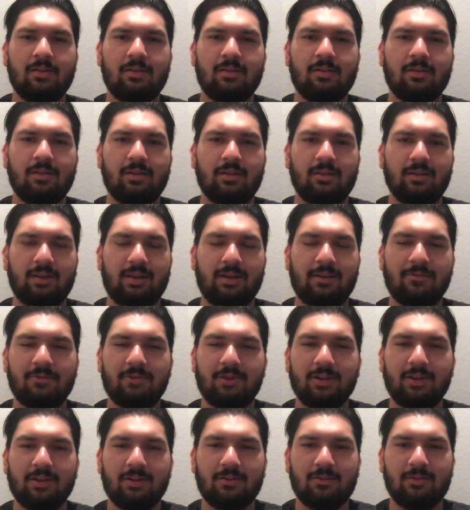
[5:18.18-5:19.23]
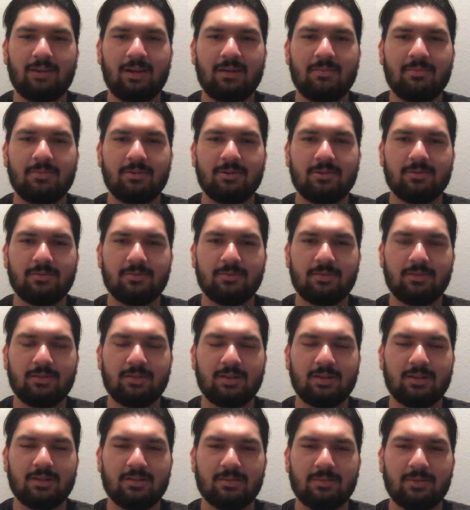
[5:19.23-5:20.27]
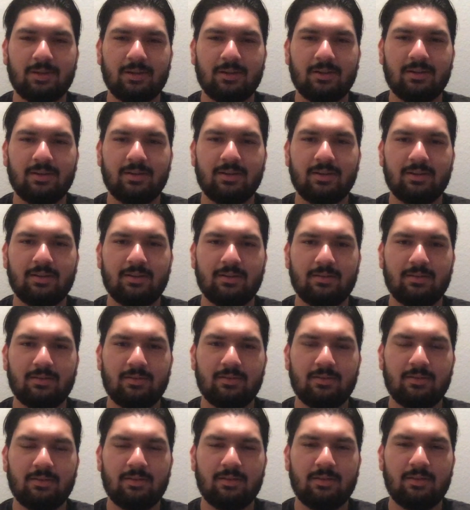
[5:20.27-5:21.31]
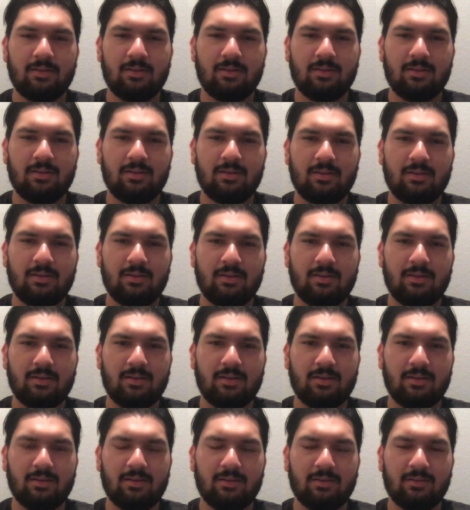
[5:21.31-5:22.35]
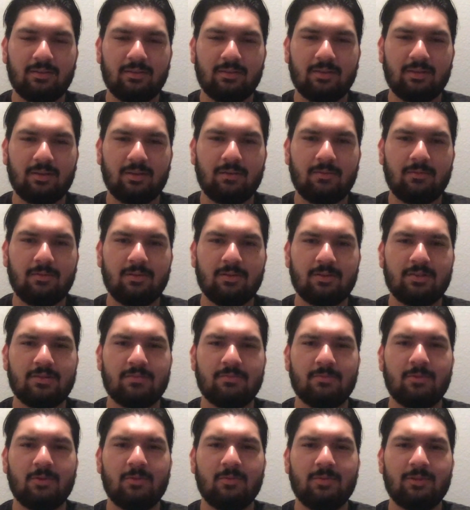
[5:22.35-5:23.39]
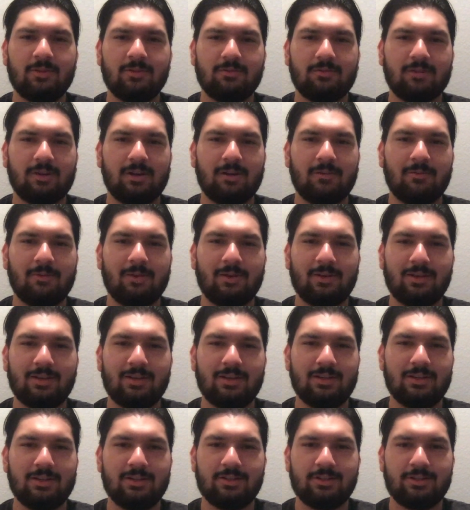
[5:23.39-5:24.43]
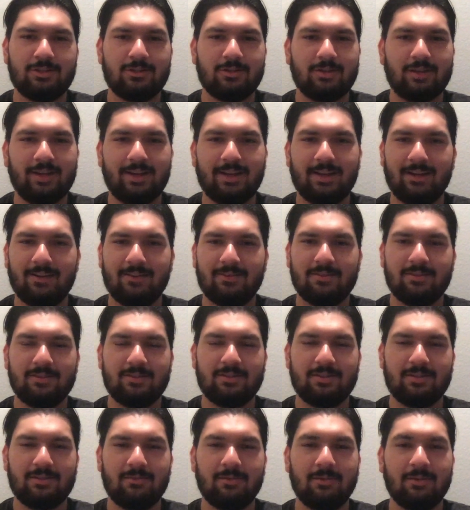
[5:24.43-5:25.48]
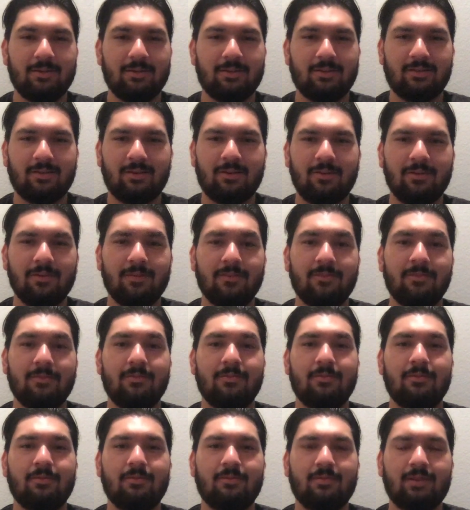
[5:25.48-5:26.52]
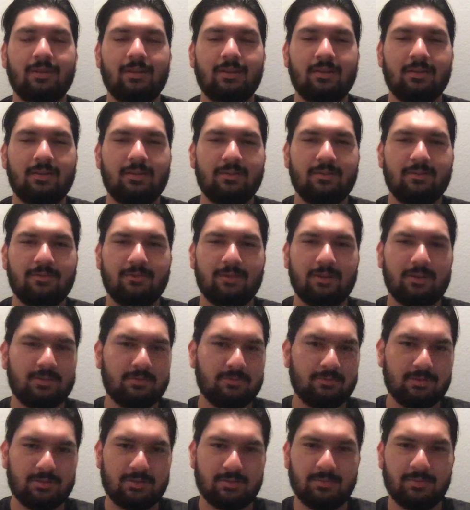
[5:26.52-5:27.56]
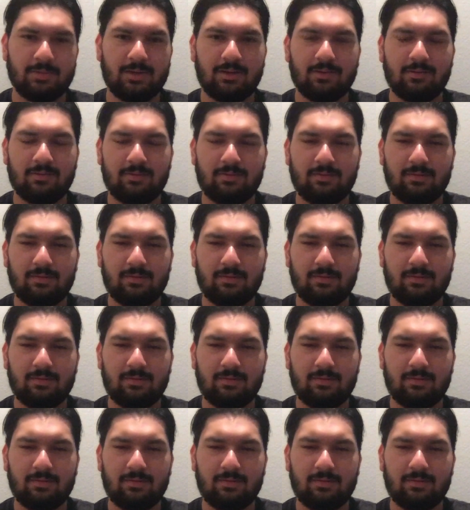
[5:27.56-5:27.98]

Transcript: Every other rapper talks about it, and uh, there was moments where I wanted to just try it out to see what all the fuss was about,